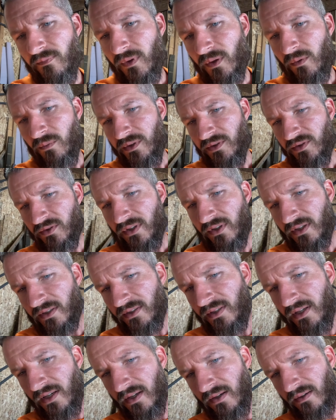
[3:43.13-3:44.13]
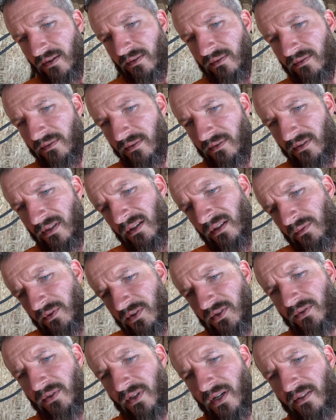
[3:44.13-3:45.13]
we sucked out, we
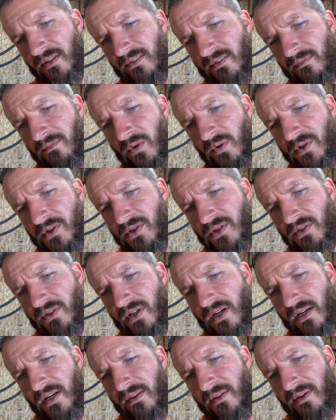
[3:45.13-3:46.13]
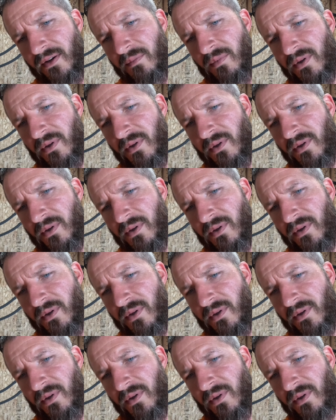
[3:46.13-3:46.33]
still got some moisture out of there,